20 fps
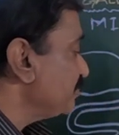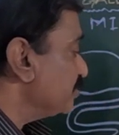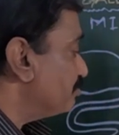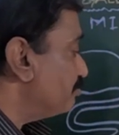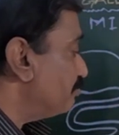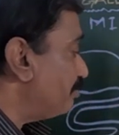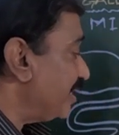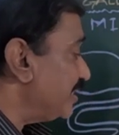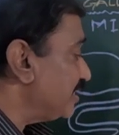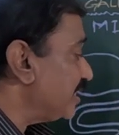
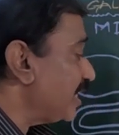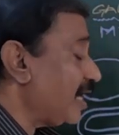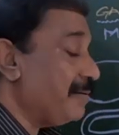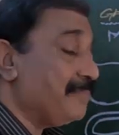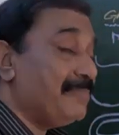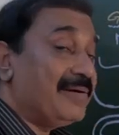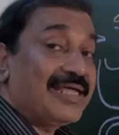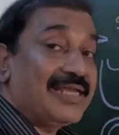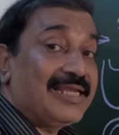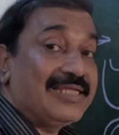
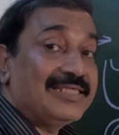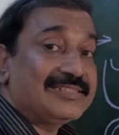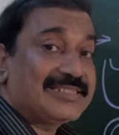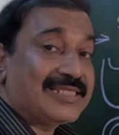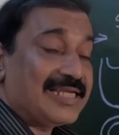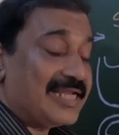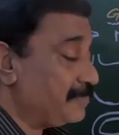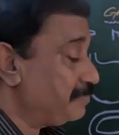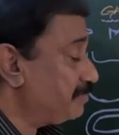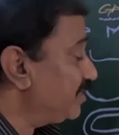amylase
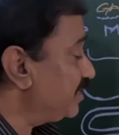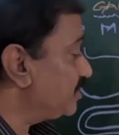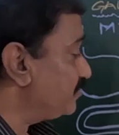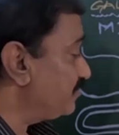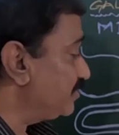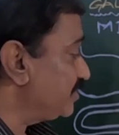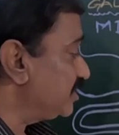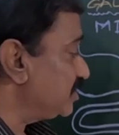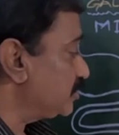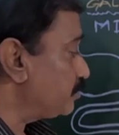lipase
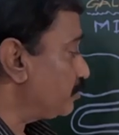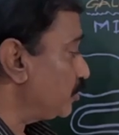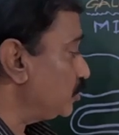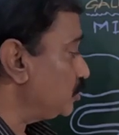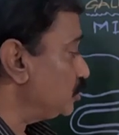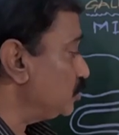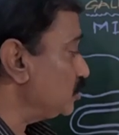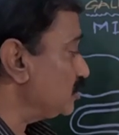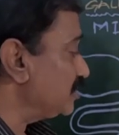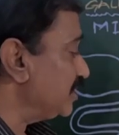which is
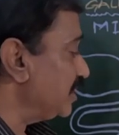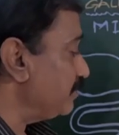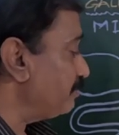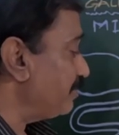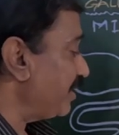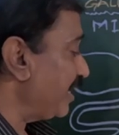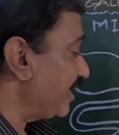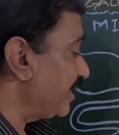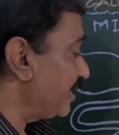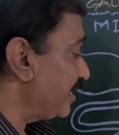produced in
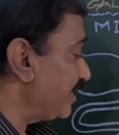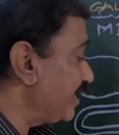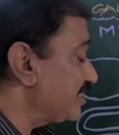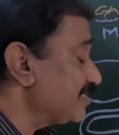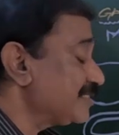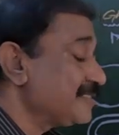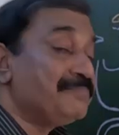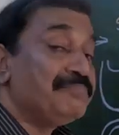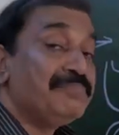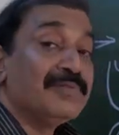
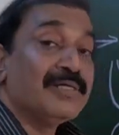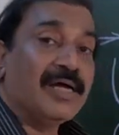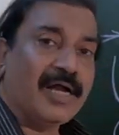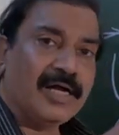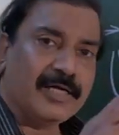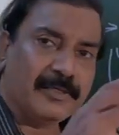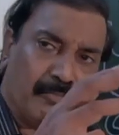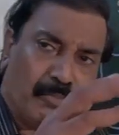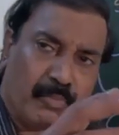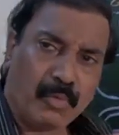pancreas,
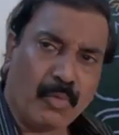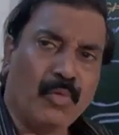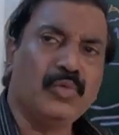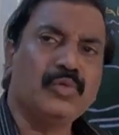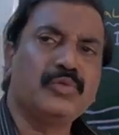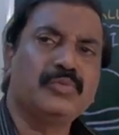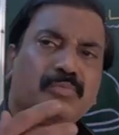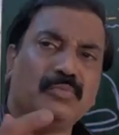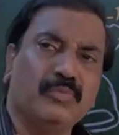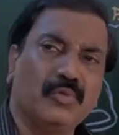and
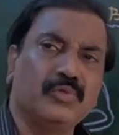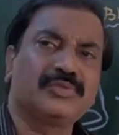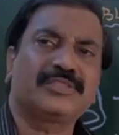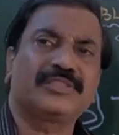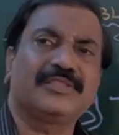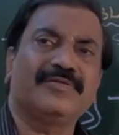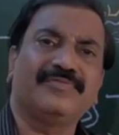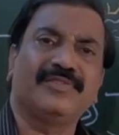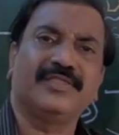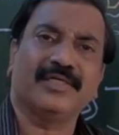most
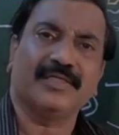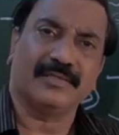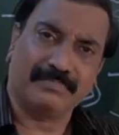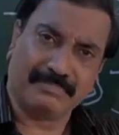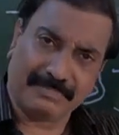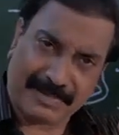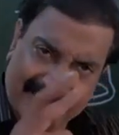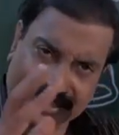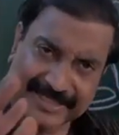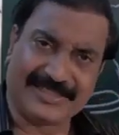of the
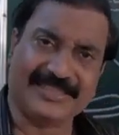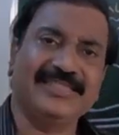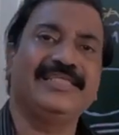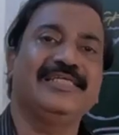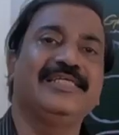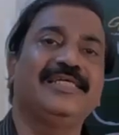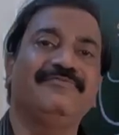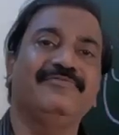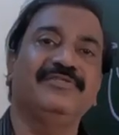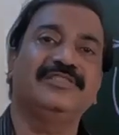
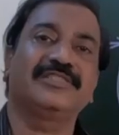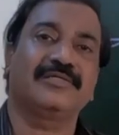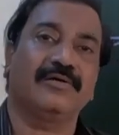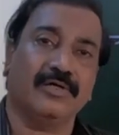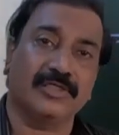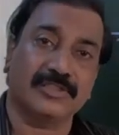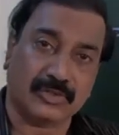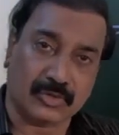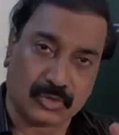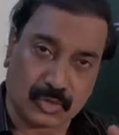bacteria which
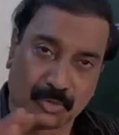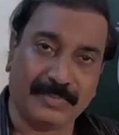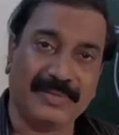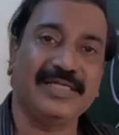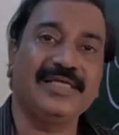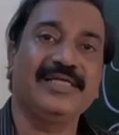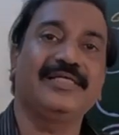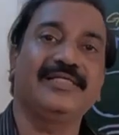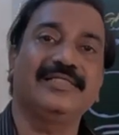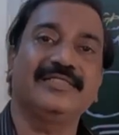cause so
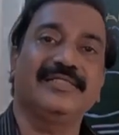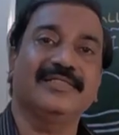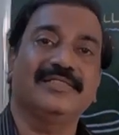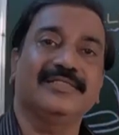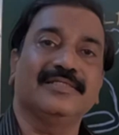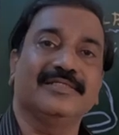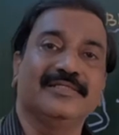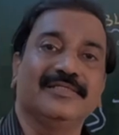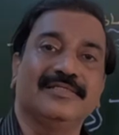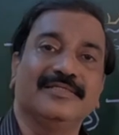many
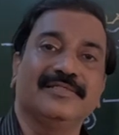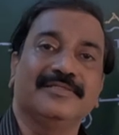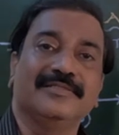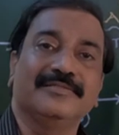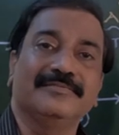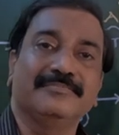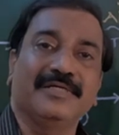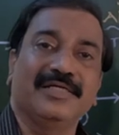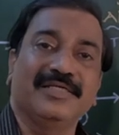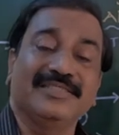
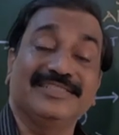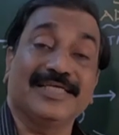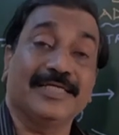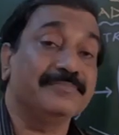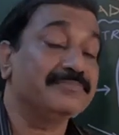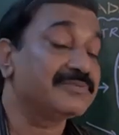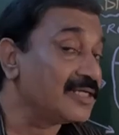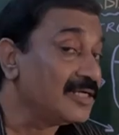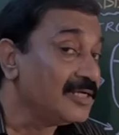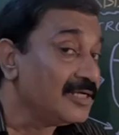
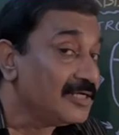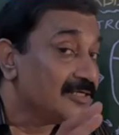enzymes.